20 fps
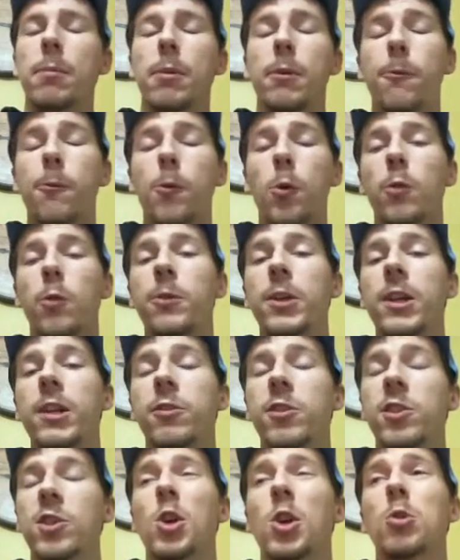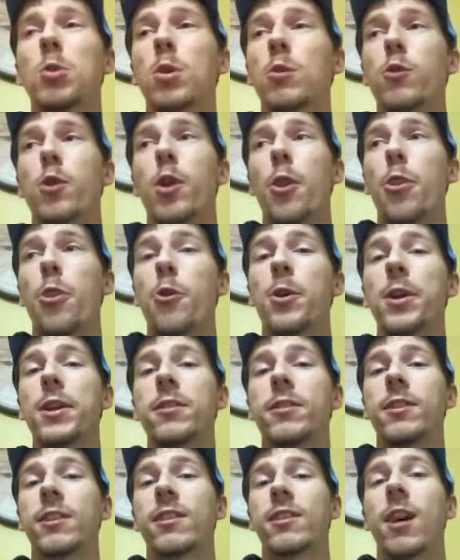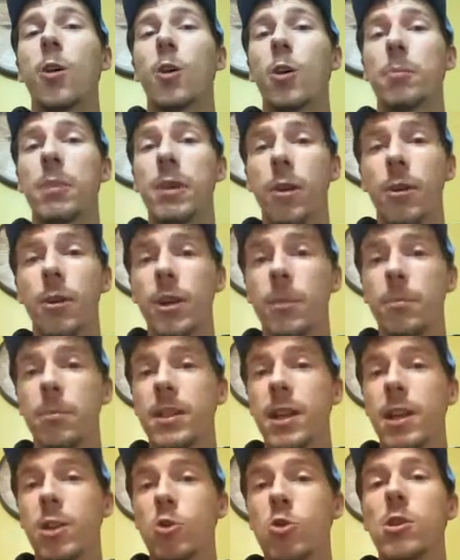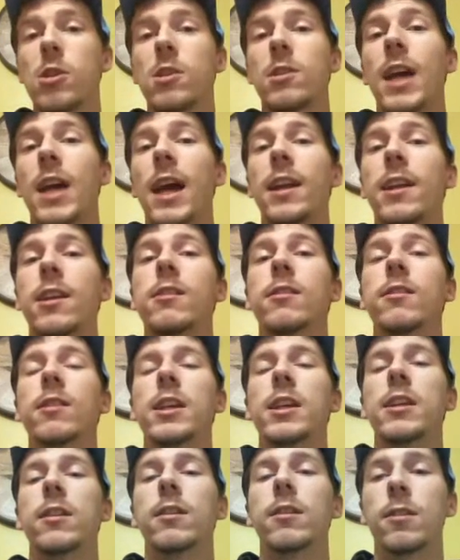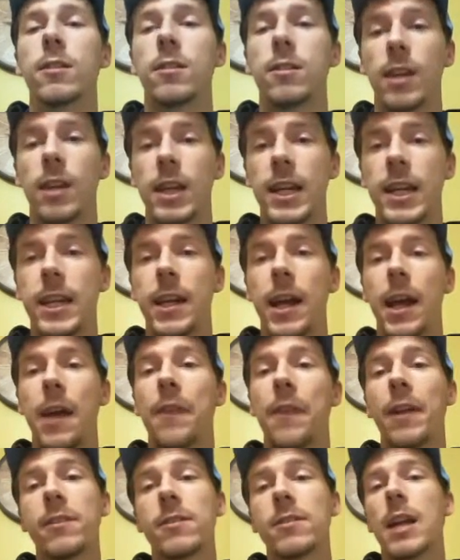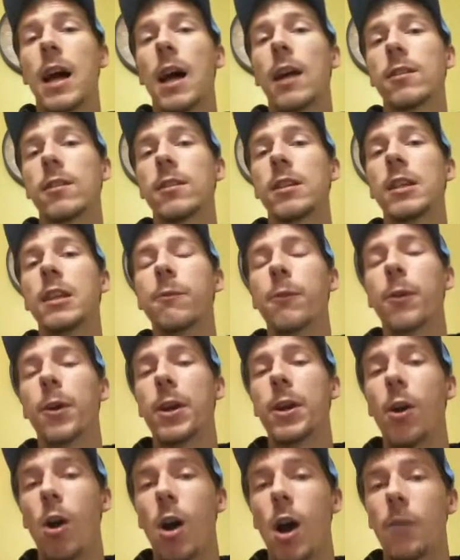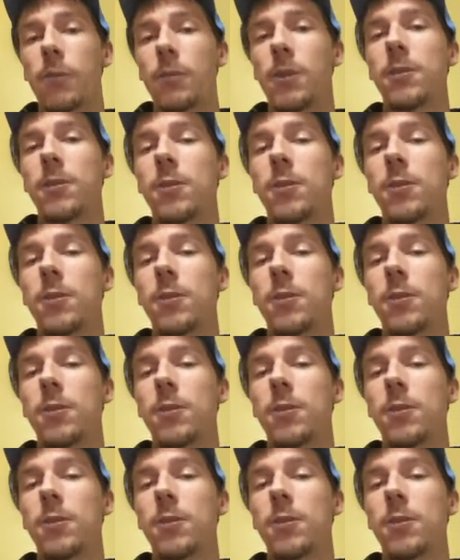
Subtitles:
But 4 feet of snow over a 36-hour period, potentially, that is insane, and that's not seen very often.